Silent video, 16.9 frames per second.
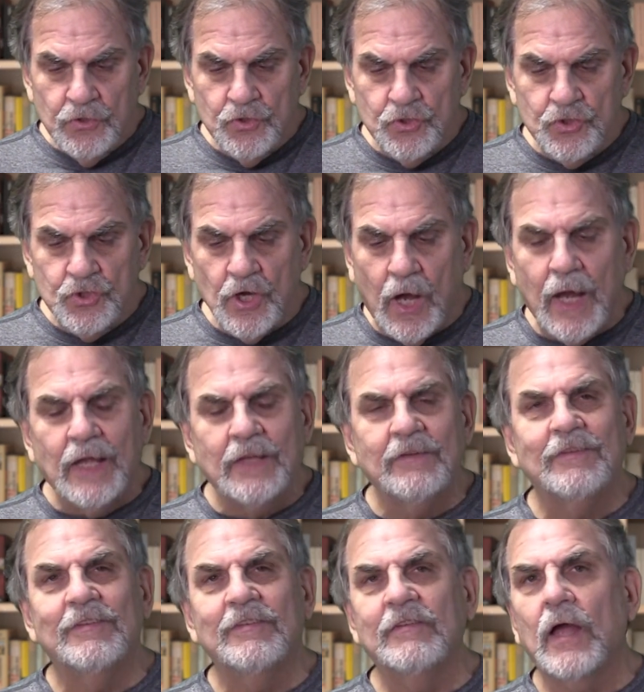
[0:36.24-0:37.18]
John
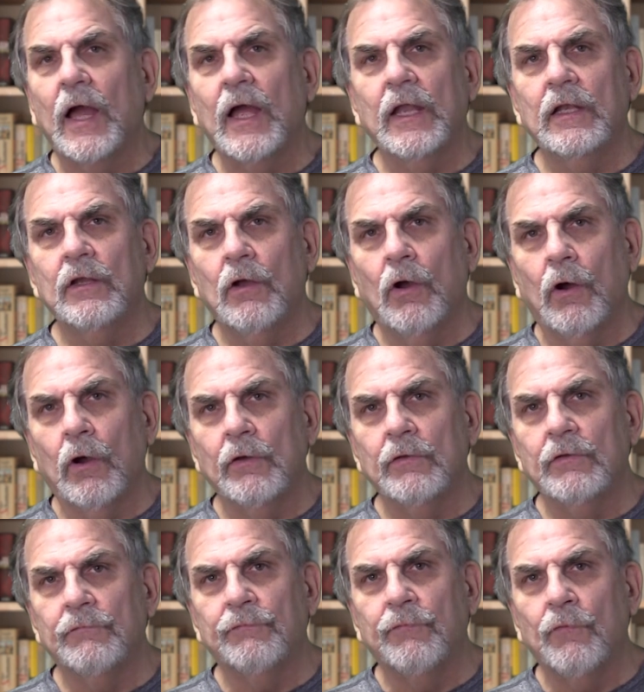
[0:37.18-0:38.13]

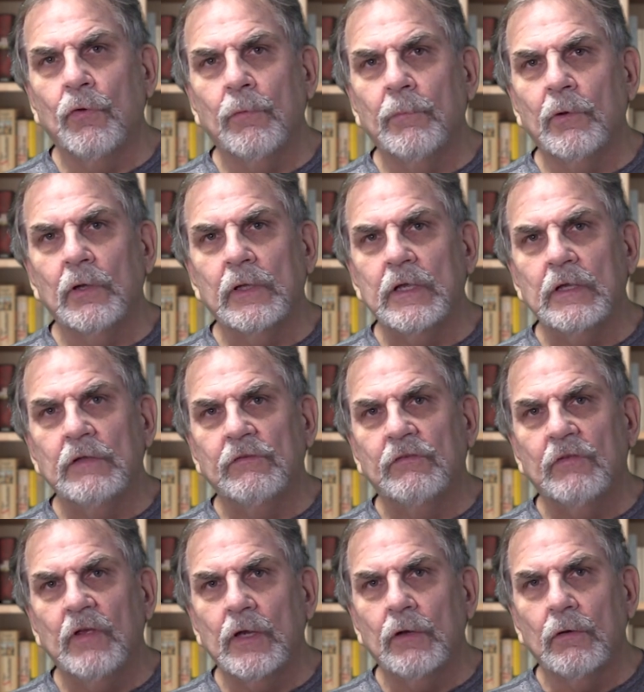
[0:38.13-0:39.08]
Steingard, the former lead
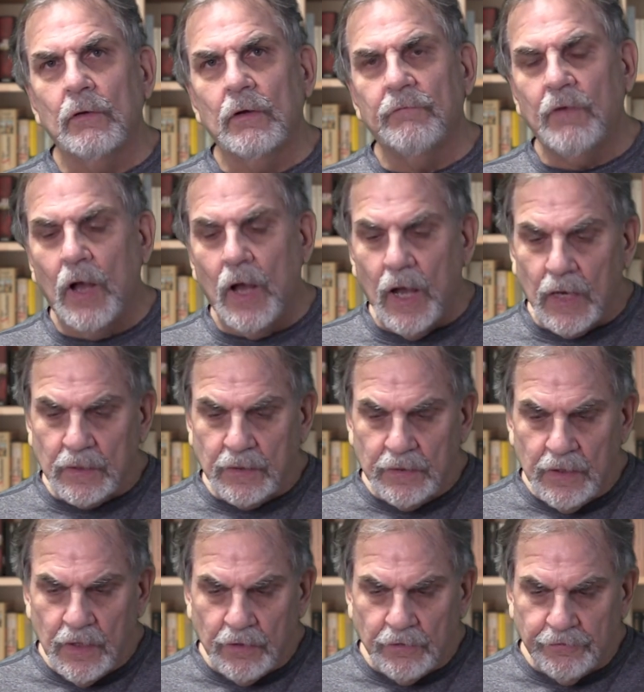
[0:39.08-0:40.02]
singer of Hawk
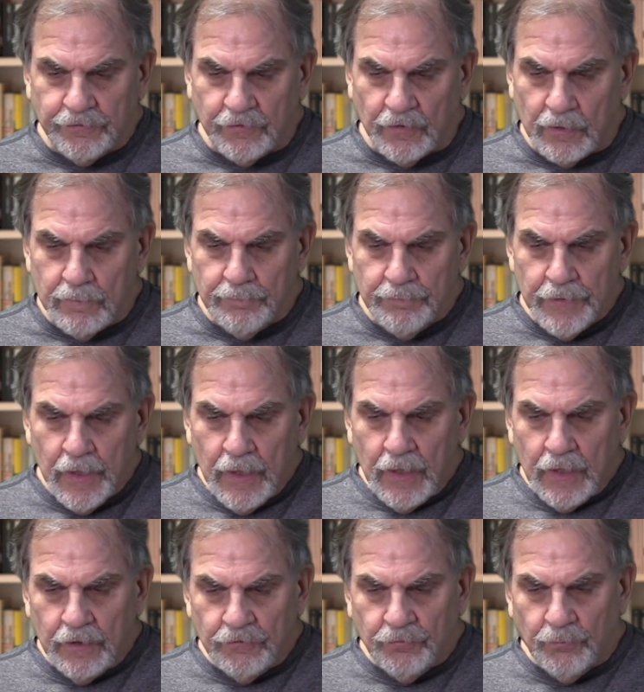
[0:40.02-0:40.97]
Nelson,
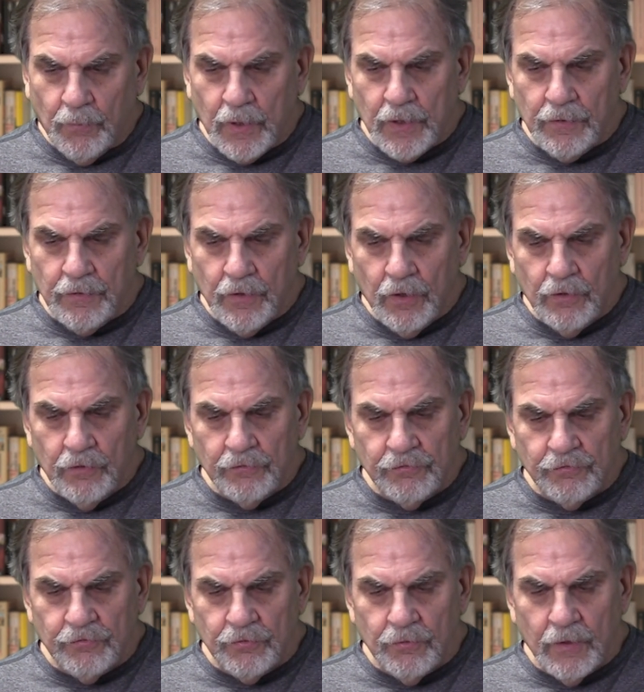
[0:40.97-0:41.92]
is one of
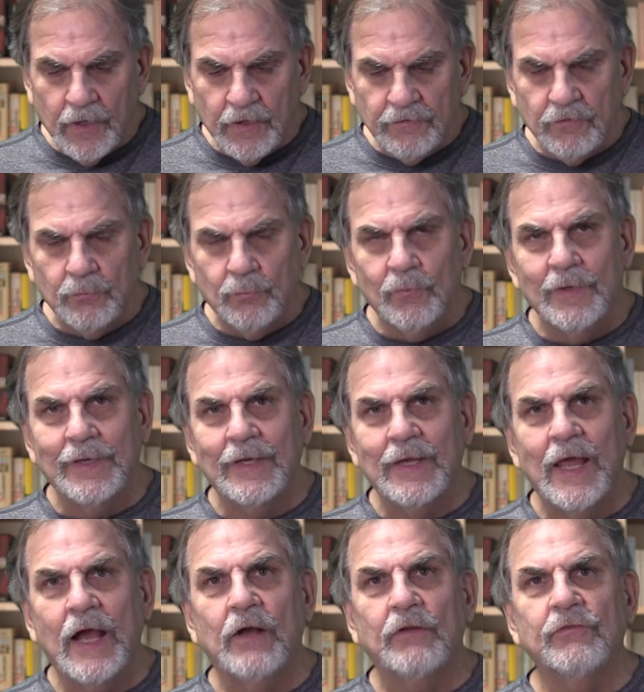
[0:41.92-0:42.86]
those who has
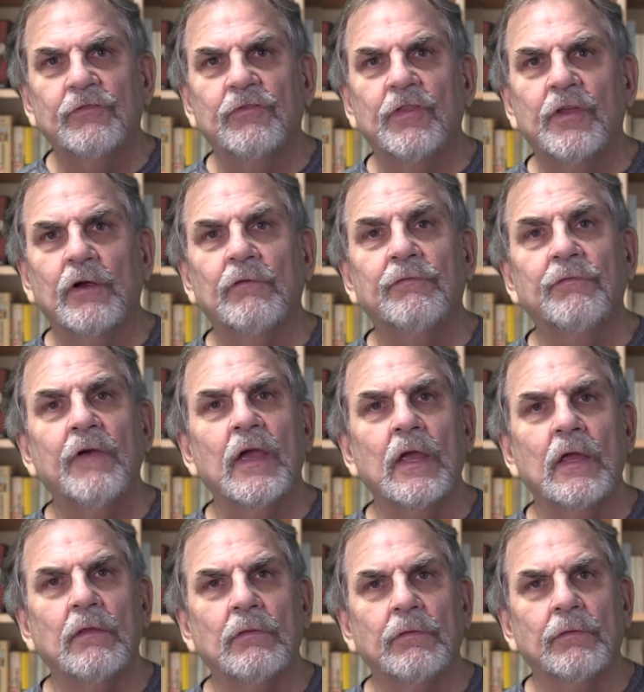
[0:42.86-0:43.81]
renounced their
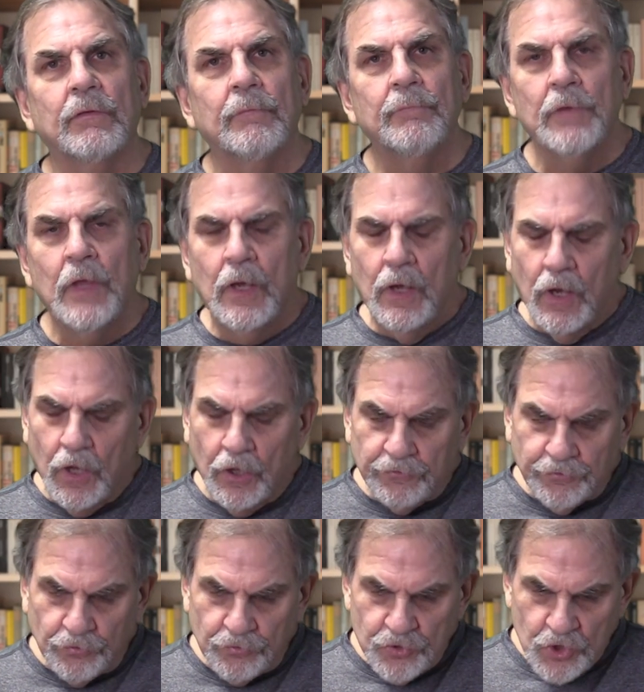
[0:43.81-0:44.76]
faith.
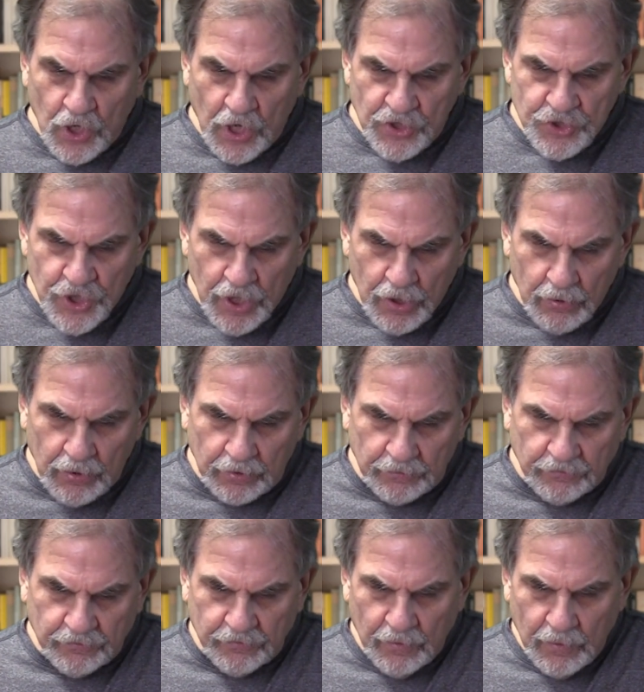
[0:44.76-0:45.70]
Also, Josh
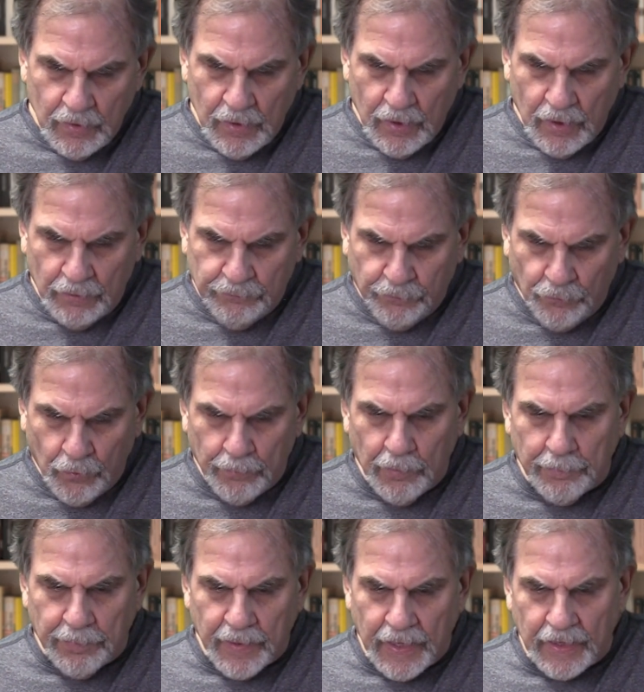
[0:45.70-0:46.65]
Harris, a
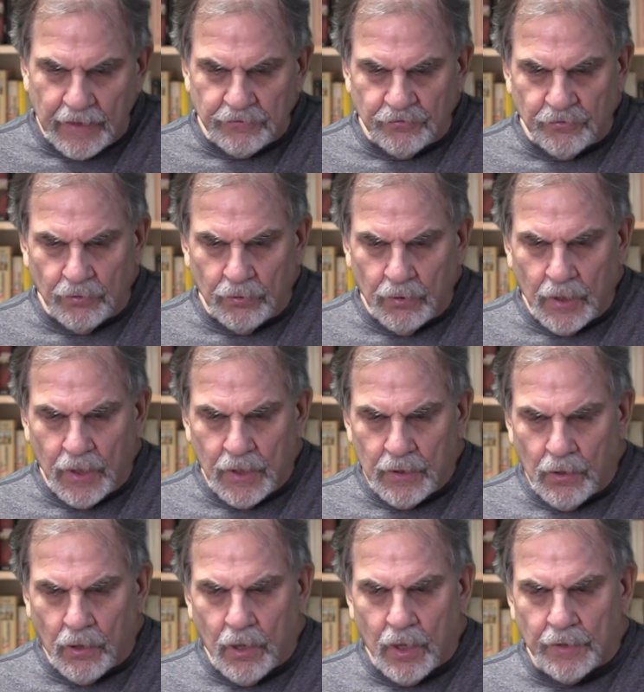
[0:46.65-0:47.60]
former pastor
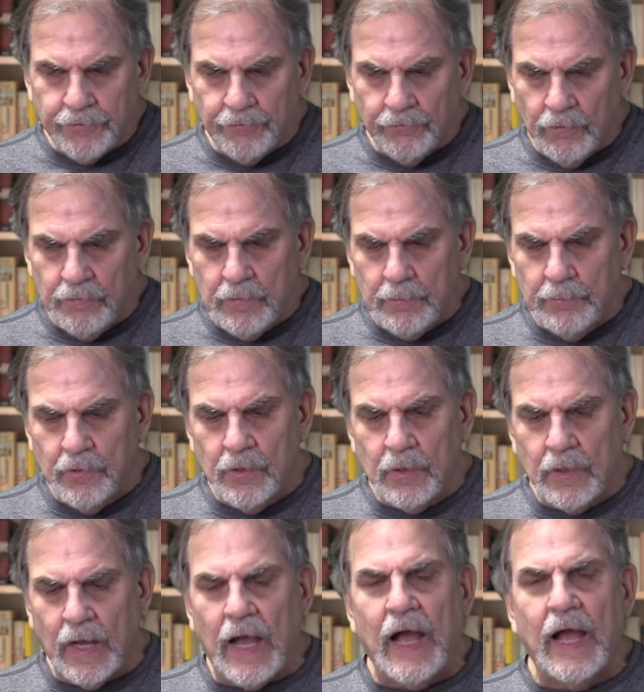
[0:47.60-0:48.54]
and author of the
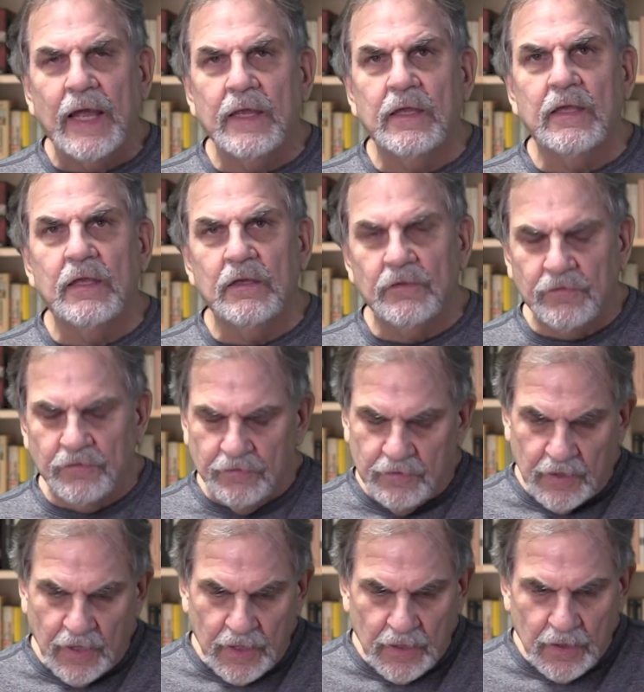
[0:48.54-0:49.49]
book, I Kiss
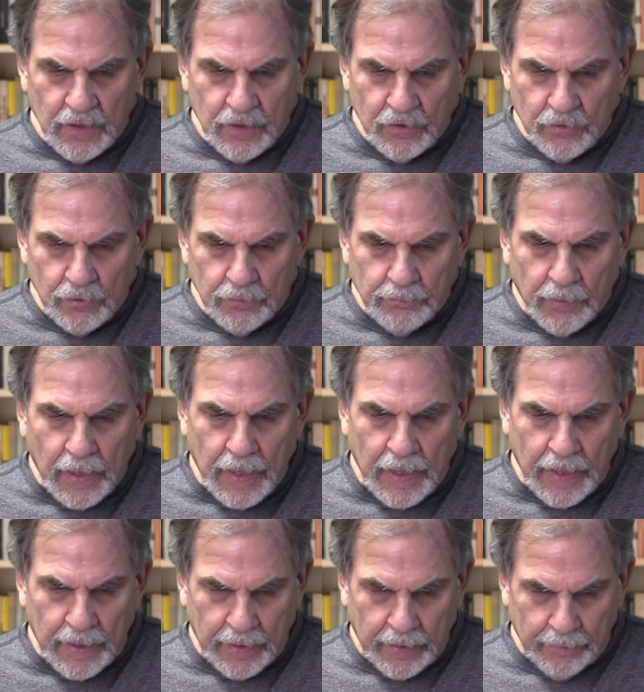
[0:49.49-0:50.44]
Dating
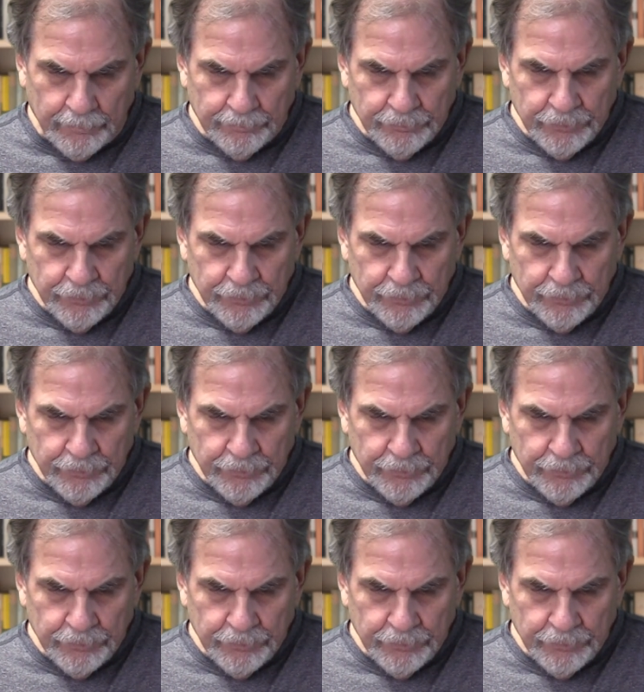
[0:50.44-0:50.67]
Goodbye.